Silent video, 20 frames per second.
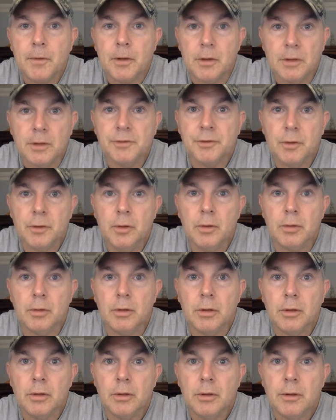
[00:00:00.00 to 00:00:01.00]
you're
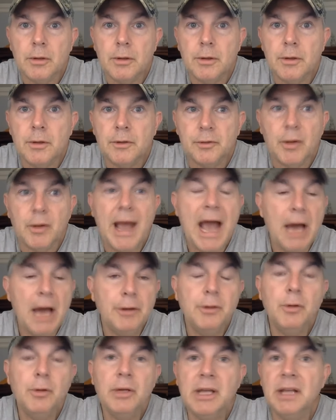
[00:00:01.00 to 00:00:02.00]
screwed. So how
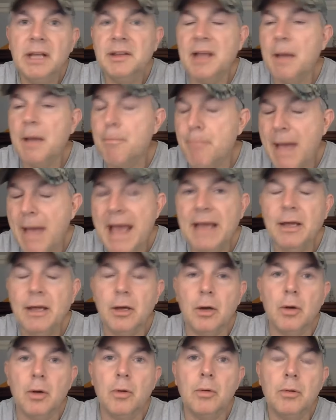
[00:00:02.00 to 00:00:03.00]
do you get that
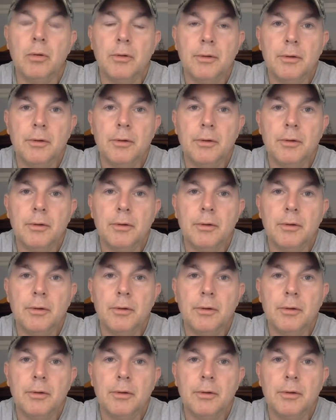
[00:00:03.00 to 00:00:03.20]
mango?